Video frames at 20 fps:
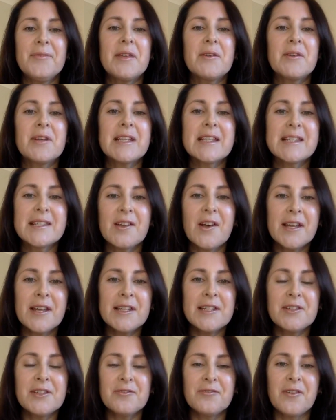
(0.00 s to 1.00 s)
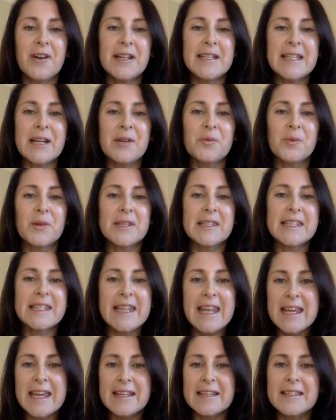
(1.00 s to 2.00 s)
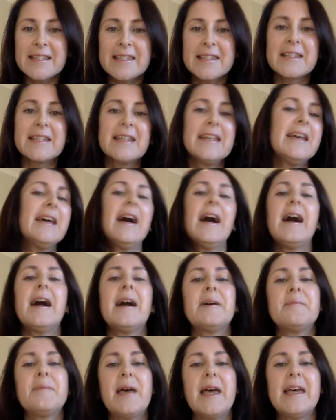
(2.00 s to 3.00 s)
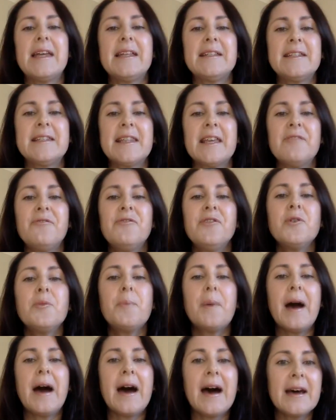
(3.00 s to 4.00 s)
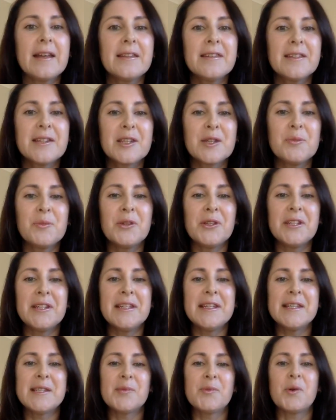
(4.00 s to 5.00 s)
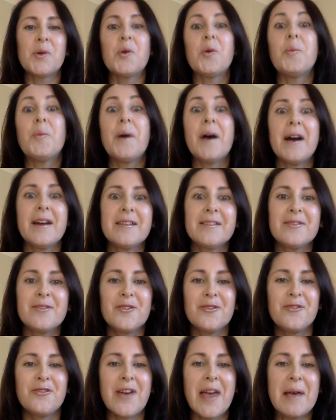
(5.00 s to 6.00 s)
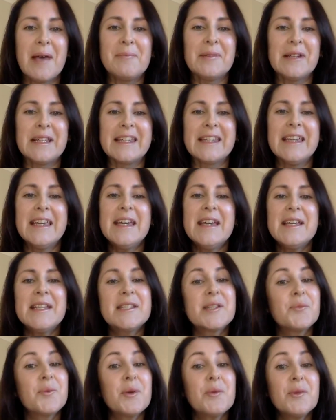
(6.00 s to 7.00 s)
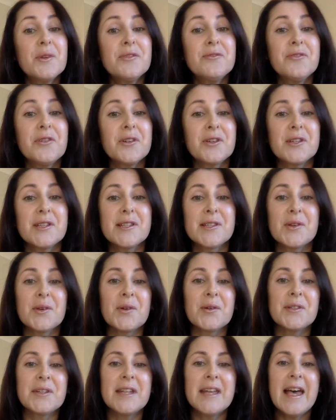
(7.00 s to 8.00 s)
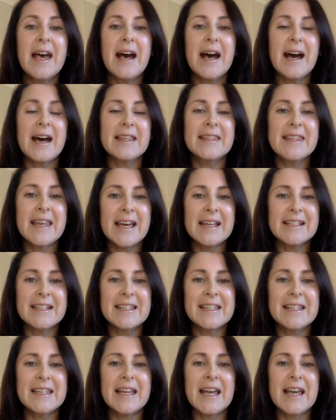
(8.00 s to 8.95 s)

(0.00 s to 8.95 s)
they're excited to find out what's next, and they feel part of the community as well, or part of the family. So we want to focus on that